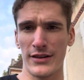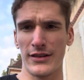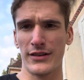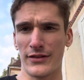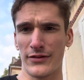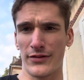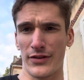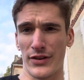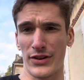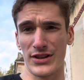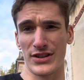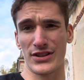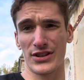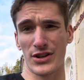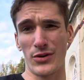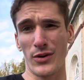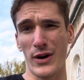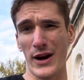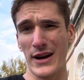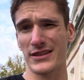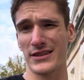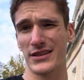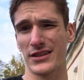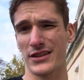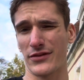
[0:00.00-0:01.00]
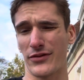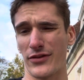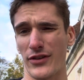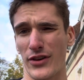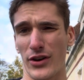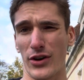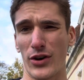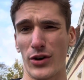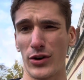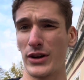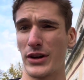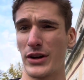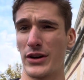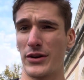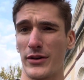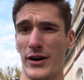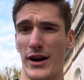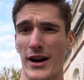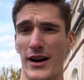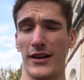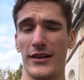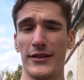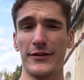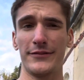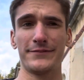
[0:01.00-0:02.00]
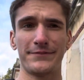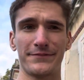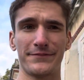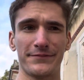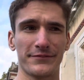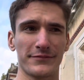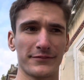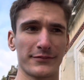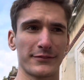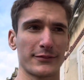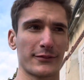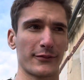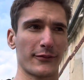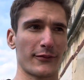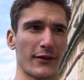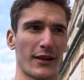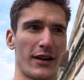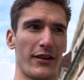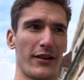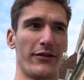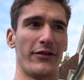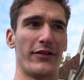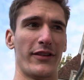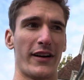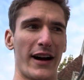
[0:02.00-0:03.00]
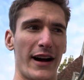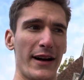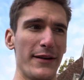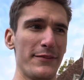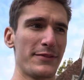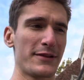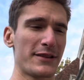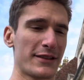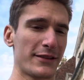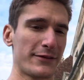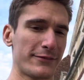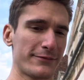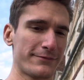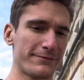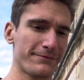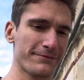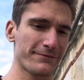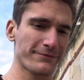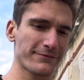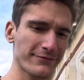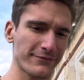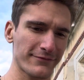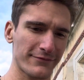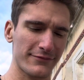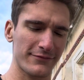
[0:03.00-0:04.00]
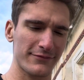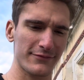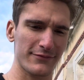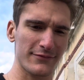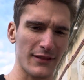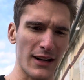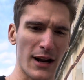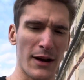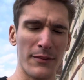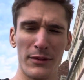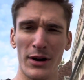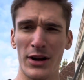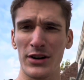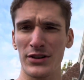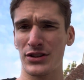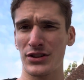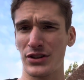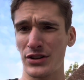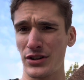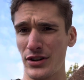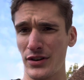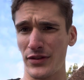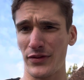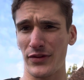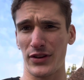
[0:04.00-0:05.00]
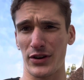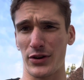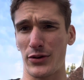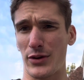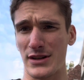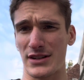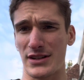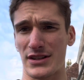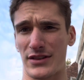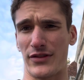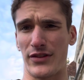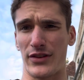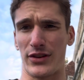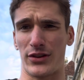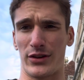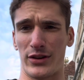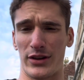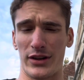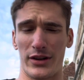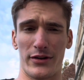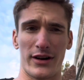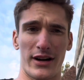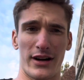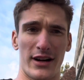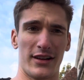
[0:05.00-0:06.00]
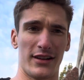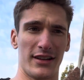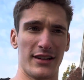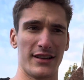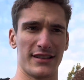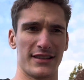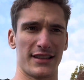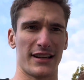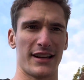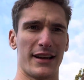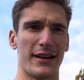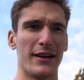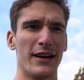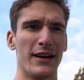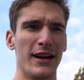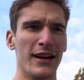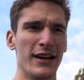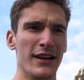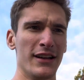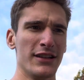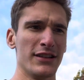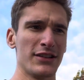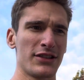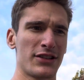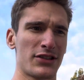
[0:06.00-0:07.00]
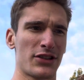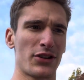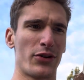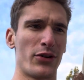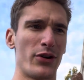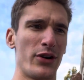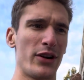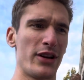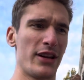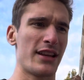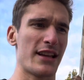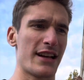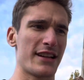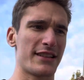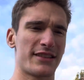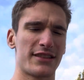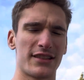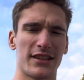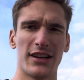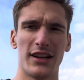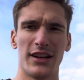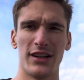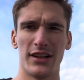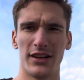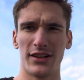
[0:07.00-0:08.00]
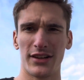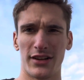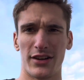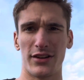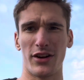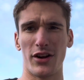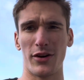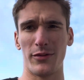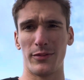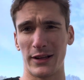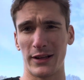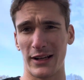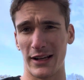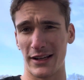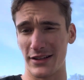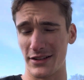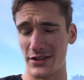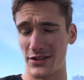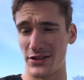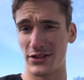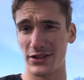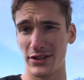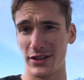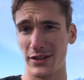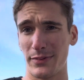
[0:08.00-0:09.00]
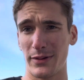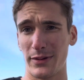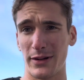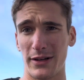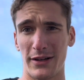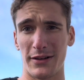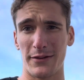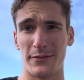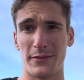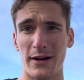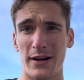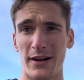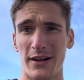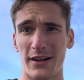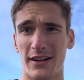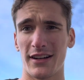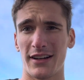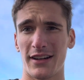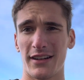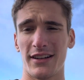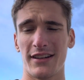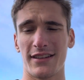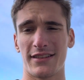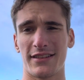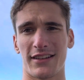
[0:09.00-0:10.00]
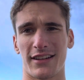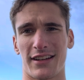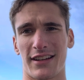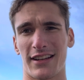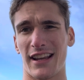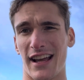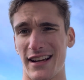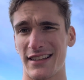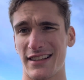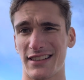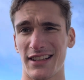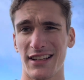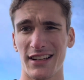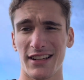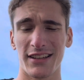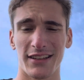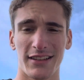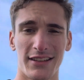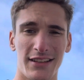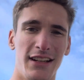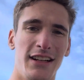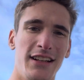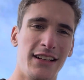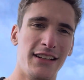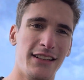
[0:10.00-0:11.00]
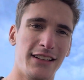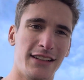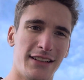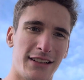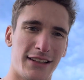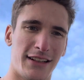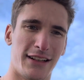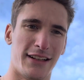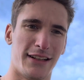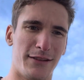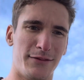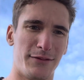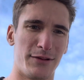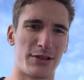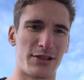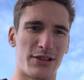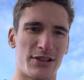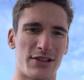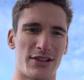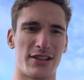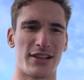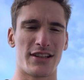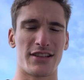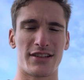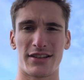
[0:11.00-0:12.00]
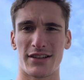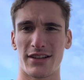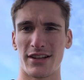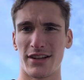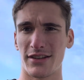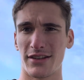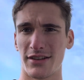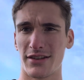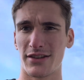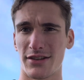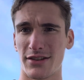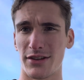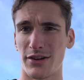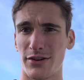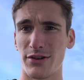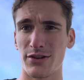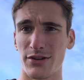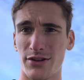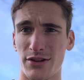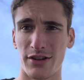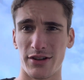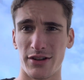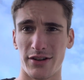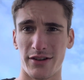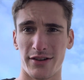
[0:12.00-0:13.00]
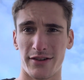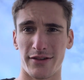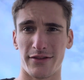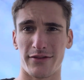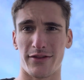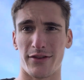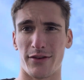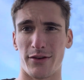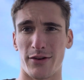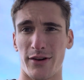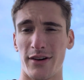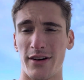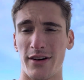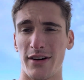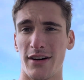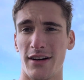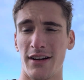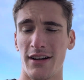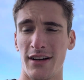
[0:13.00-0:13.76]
for this quest for the Holy Grail of vibes. I'm not sure if the quest for the Holy Grail is a story that's globally understood, but in America it's a classic, which is this search for